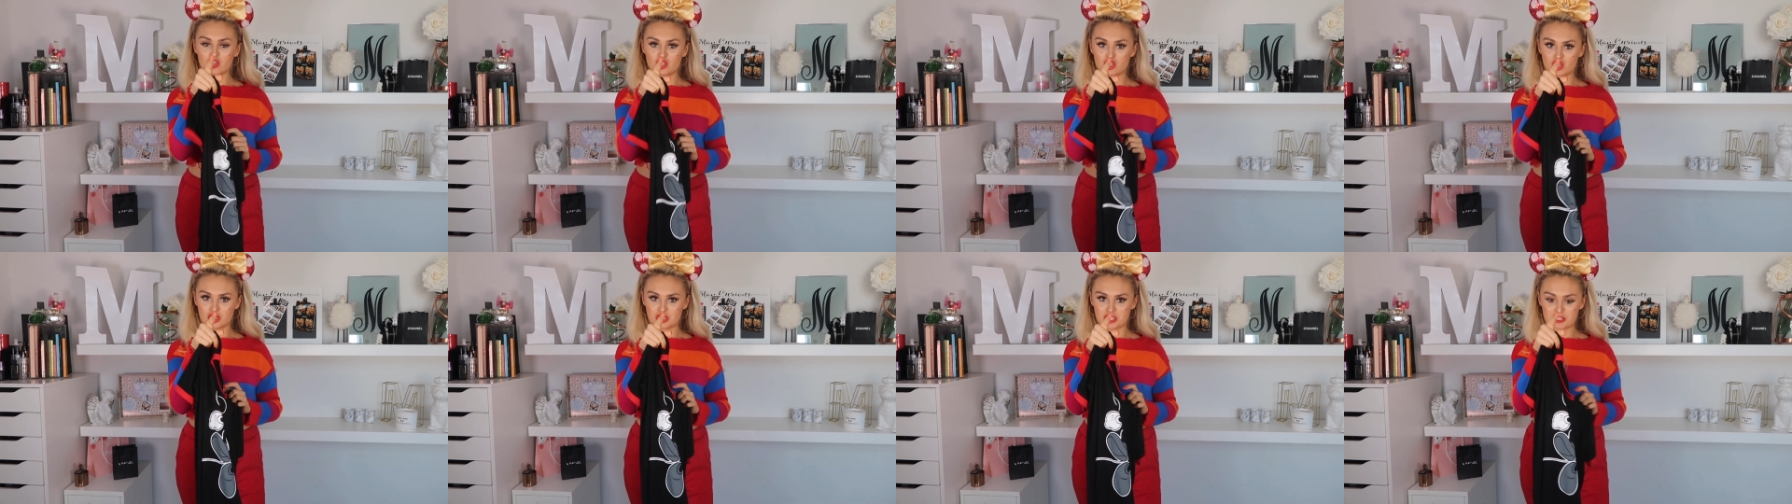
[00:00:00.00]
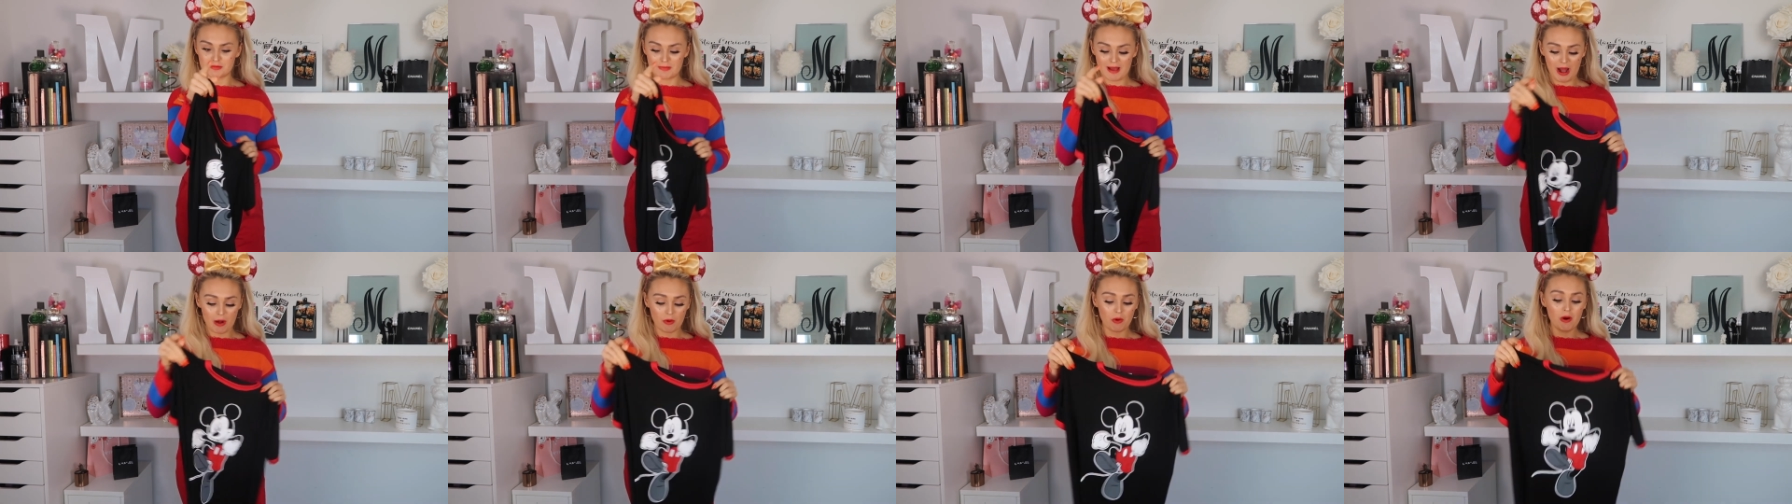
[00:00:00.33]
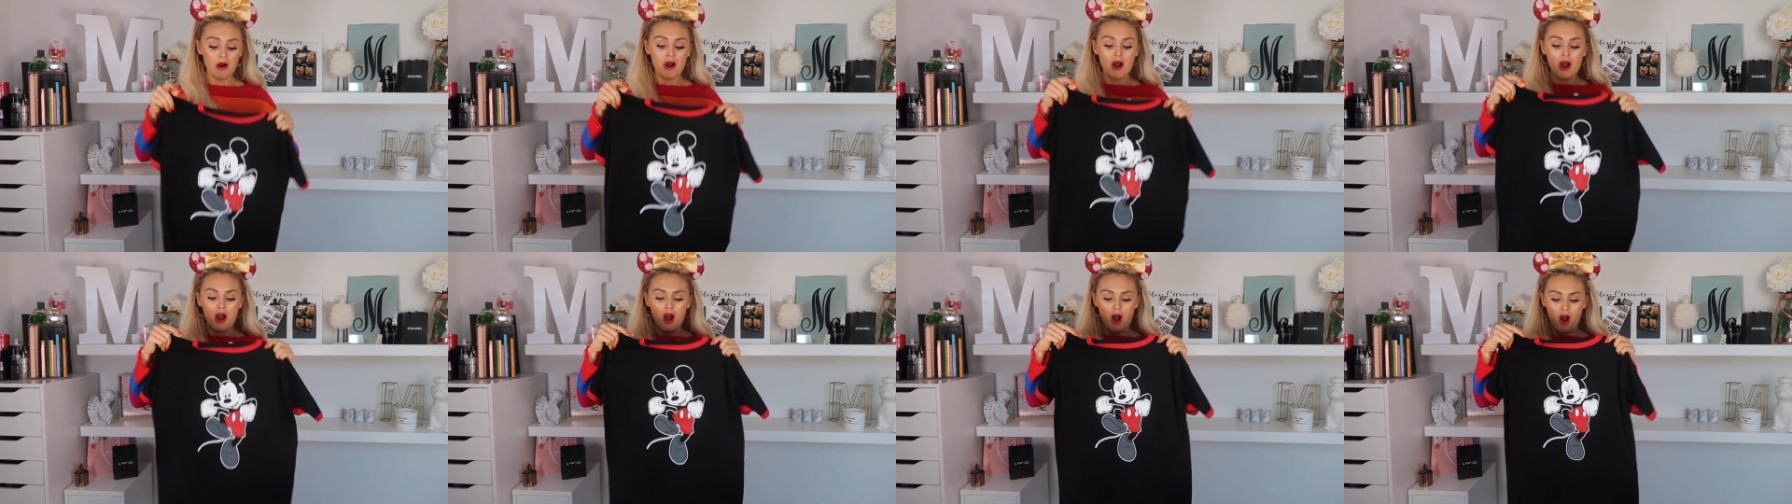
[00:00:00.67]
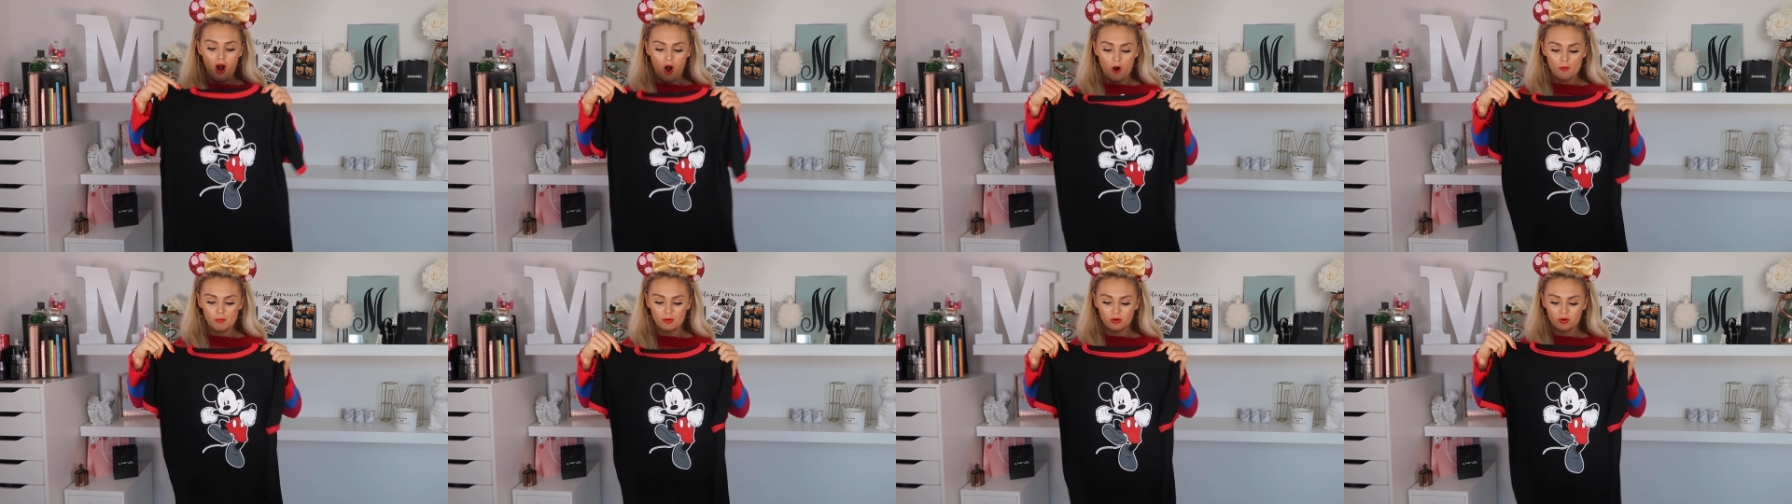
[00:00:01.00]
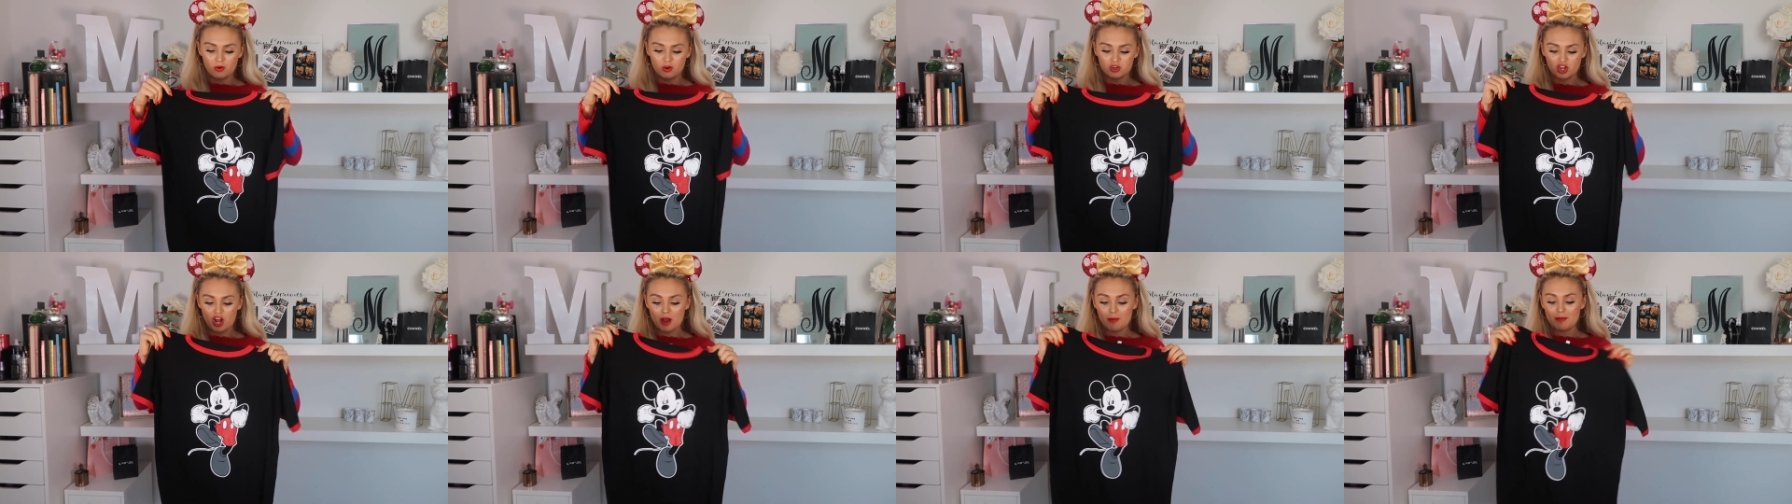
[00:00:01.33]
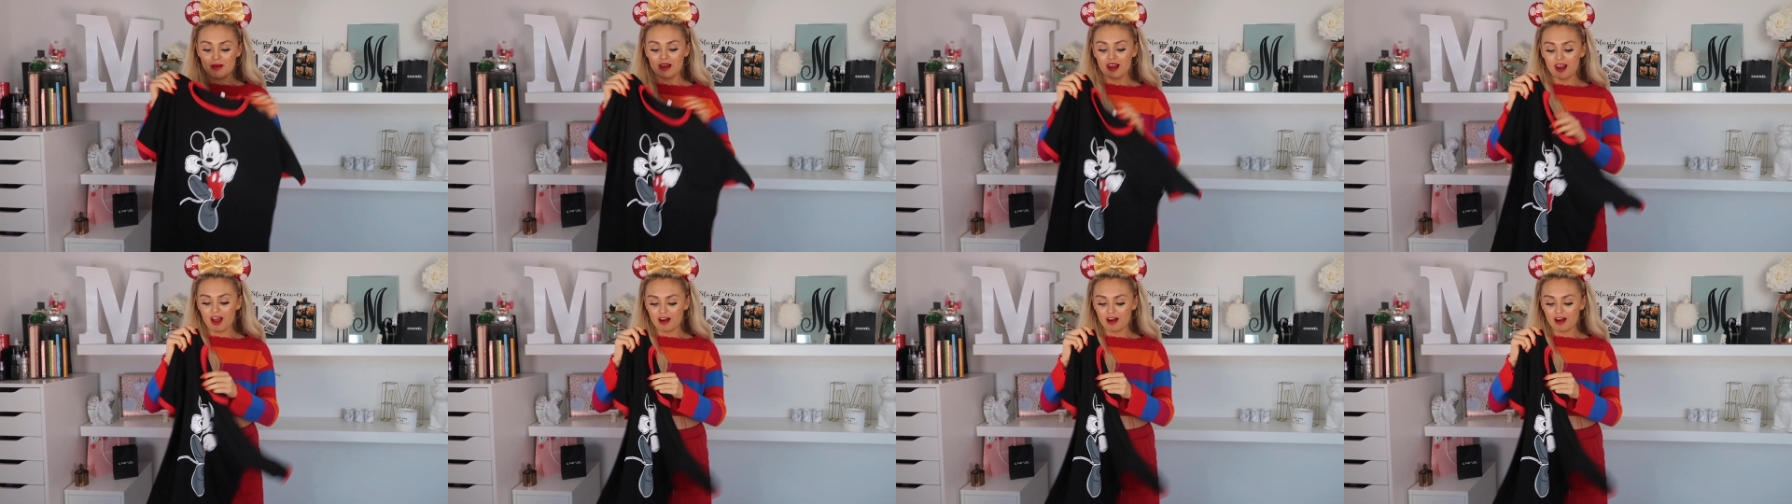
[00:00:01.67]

just about oh my gosh i'm